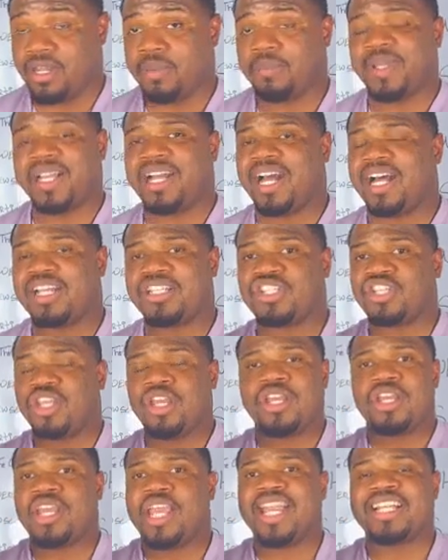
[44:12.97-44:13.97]
because
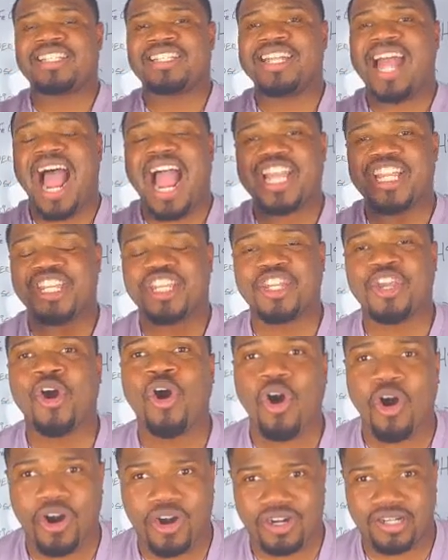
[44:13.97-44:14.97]
it's not
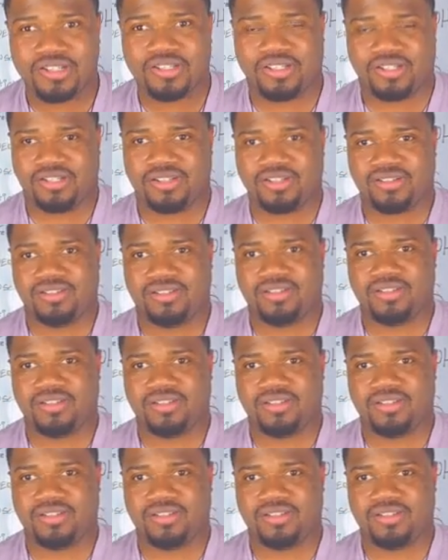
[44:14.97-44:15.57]
yours.